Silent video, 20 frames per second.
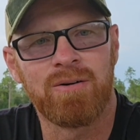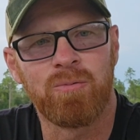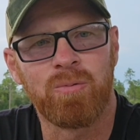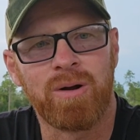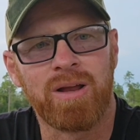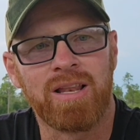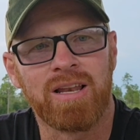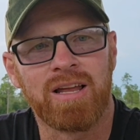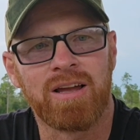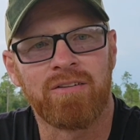
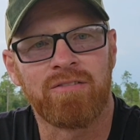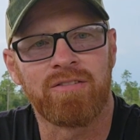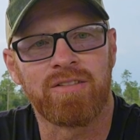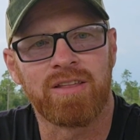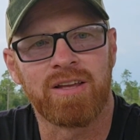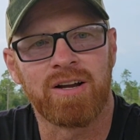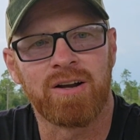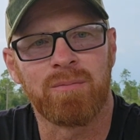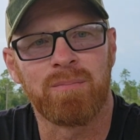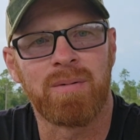We left
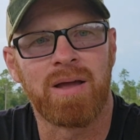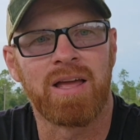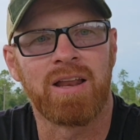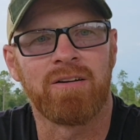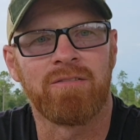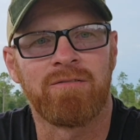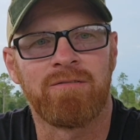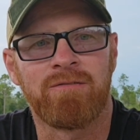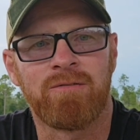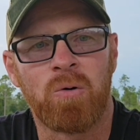there, made
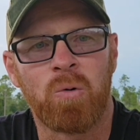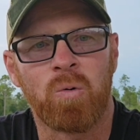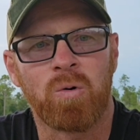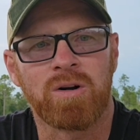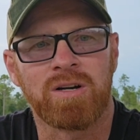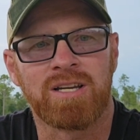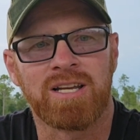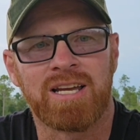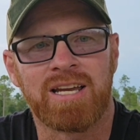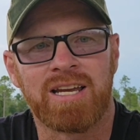a
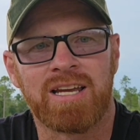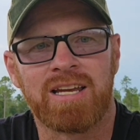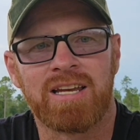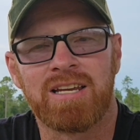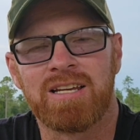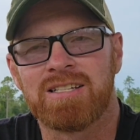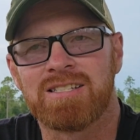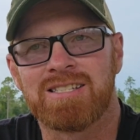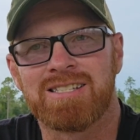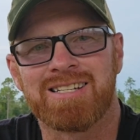
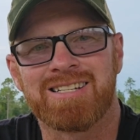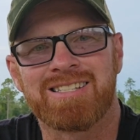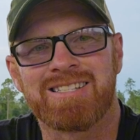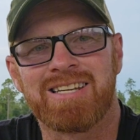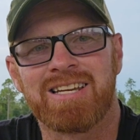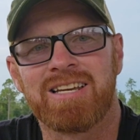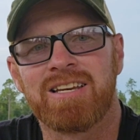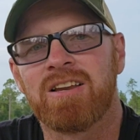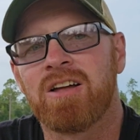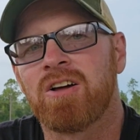4-day,
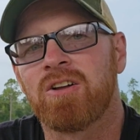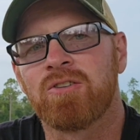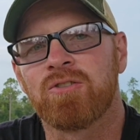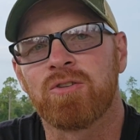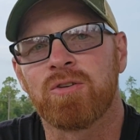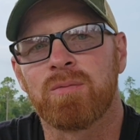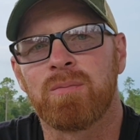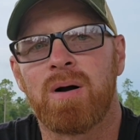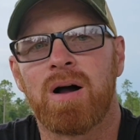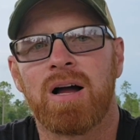
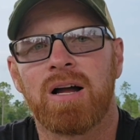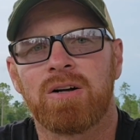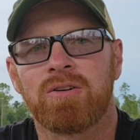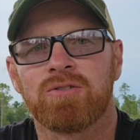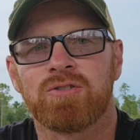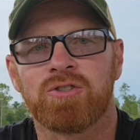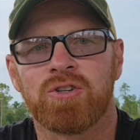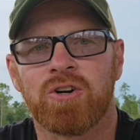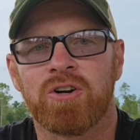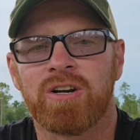1,600-mile
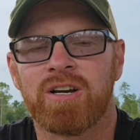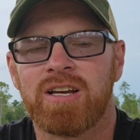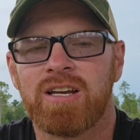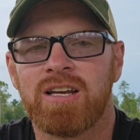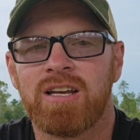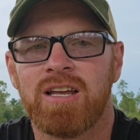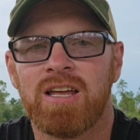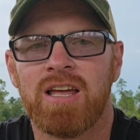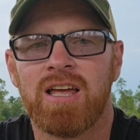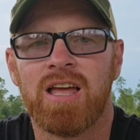journey
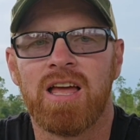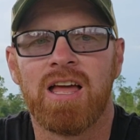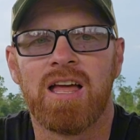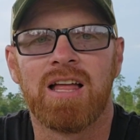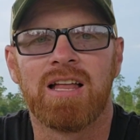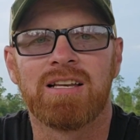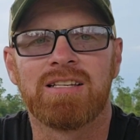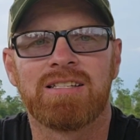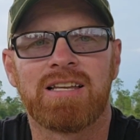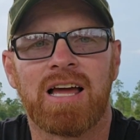
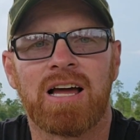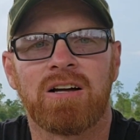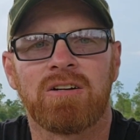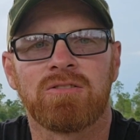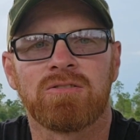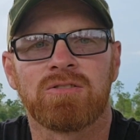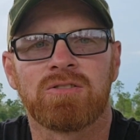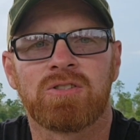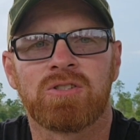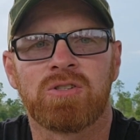
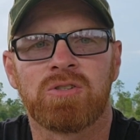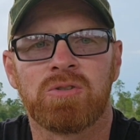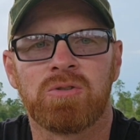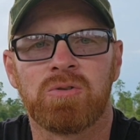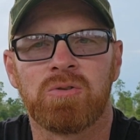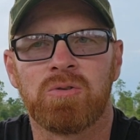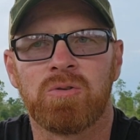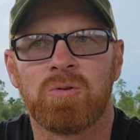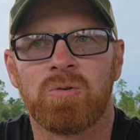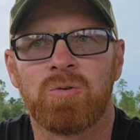down
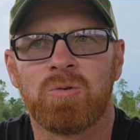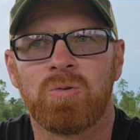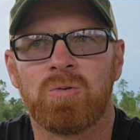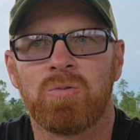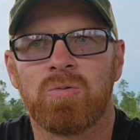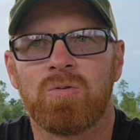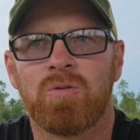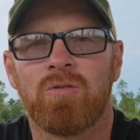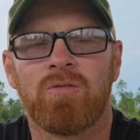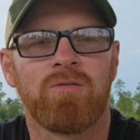to
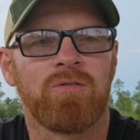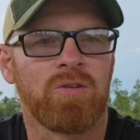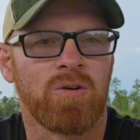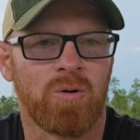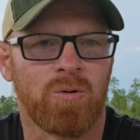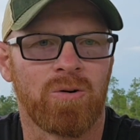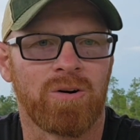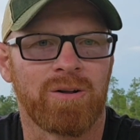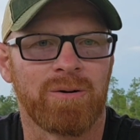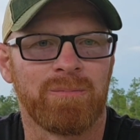
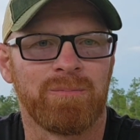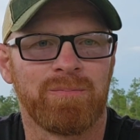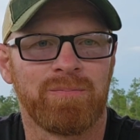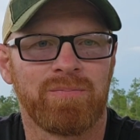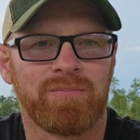Florida.